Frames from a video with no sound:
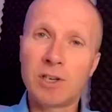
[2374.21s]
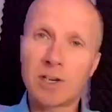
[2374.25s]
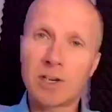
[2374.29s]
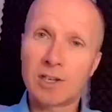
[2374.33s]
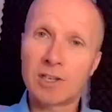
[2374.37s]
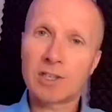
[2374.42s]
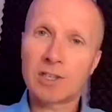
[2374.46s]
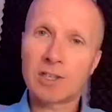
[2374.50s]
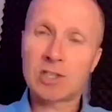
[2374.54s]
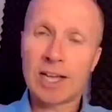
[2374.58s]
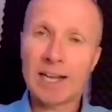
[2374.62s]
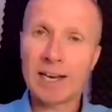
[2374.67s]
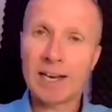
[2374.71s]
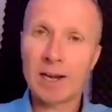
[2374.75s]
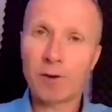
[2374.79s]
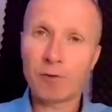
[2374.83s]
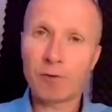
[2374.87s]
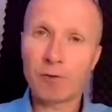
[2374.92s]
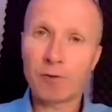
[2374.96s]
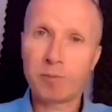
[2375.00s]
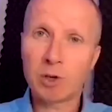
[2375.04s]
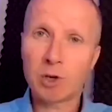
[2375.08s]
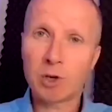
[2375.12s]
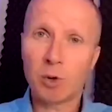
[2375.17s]
going to stand out
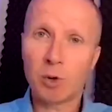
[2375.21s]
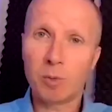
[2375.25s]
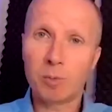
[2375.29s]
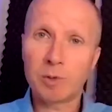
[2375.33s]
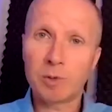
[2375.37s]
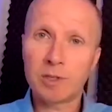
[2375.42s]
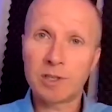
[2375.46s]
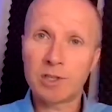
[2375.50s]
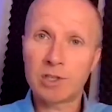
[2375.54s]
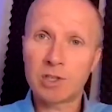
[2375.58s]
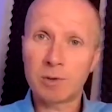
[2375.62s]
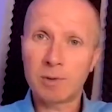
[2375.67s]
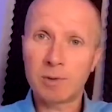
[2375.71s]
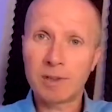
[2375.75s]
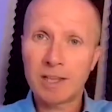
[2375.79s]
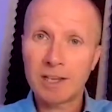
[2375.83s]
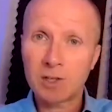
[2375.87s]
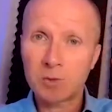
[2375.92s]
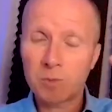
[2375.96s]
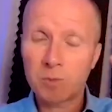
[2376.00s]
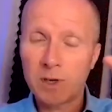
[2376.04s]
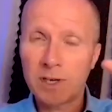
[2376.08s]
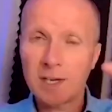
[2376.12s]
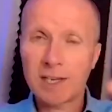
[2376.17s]
from your competition. And
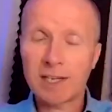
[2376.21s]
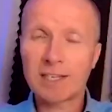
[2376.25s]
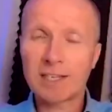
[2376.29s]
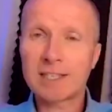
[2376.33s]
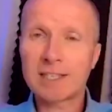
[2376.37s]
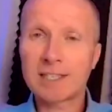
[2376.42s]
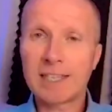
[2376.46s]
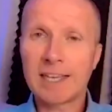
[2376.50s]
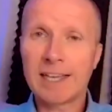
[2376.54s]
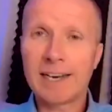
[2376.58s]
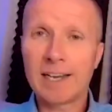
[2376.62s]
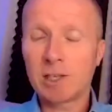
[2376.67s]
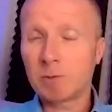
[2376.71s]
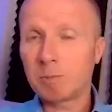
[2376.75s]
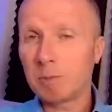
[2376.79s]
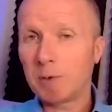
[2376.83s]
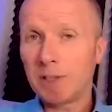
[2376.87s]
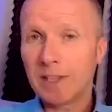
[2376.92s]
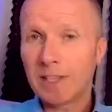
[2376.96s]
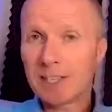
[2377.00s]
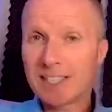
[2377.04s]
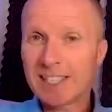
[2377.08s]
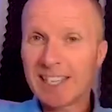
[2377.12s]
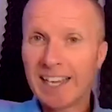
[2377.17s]
that's where you're going to stand out as
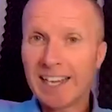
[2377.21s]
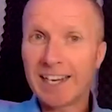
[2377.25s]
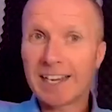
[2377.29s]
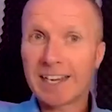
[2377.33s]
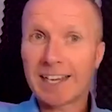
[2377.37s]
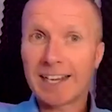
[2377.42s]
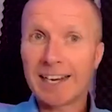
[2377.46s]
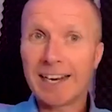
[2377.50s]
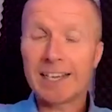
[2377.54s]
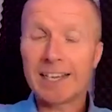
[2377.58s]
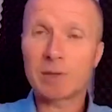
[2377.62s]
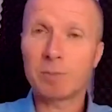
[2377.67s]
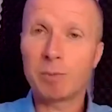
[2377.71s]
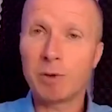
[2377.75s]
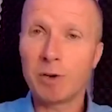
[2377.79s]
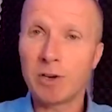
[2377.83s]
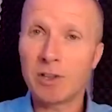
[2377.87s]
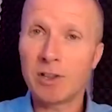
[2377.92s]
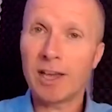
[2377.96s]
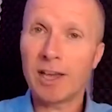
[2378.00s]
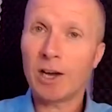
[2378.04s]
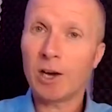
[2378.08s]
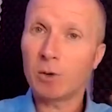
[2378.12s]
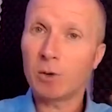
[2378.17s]
being the technical
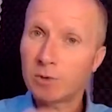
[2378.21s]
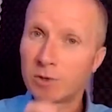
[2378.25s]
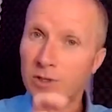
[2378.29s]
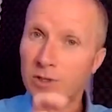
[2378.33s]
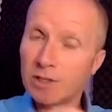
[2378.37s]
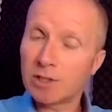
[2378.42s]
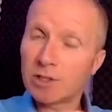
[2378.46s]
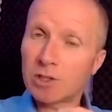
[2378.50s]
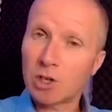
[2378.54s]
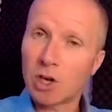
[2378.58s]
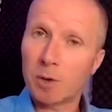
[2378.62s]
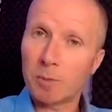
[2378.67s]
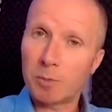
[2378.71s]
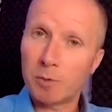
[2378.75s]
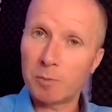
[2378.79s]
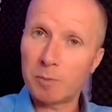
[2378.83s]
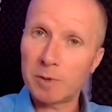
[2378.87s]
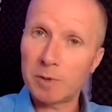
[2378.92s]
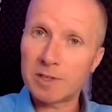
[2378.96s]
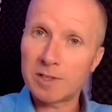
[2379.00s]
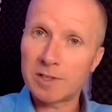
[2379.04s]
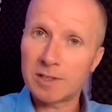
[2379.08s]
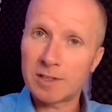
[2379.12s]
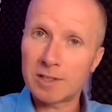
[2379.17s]
expert that helps these type of
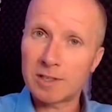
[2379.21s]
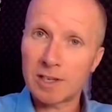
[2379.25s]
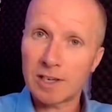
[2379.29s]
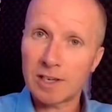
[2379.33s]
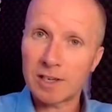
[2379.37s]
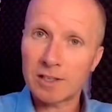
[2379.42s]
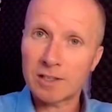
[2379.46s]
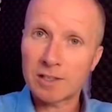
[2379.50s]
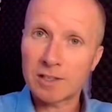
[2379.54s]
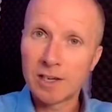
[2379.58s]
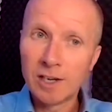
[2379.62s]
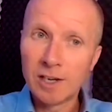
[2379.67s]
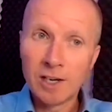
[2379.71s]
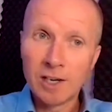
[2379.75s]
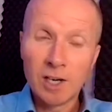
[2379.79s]
businesses.